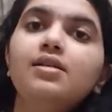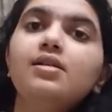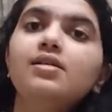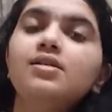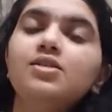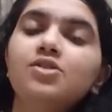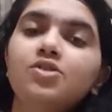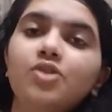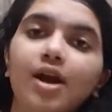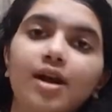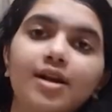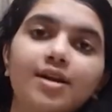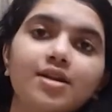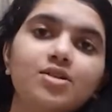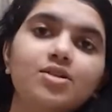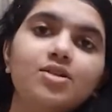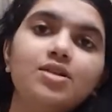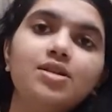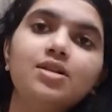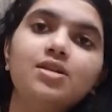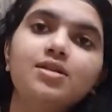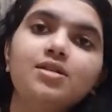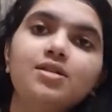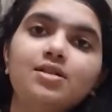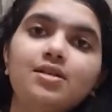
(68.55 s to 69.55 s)

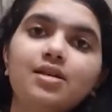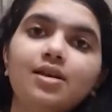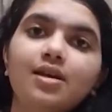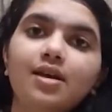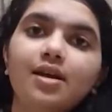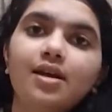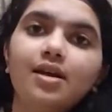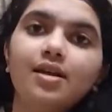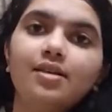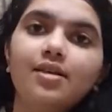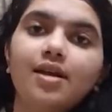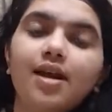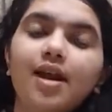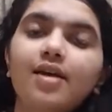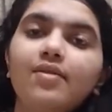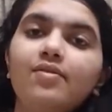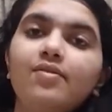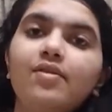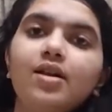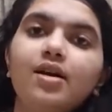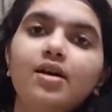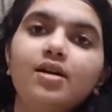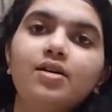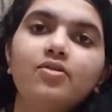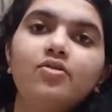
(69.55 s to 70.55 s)
strategies that I've
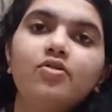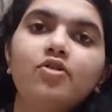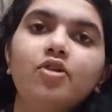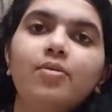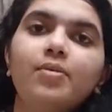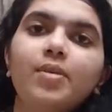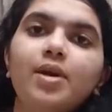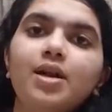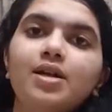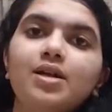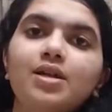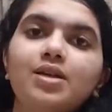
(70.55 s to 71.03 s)
learned from my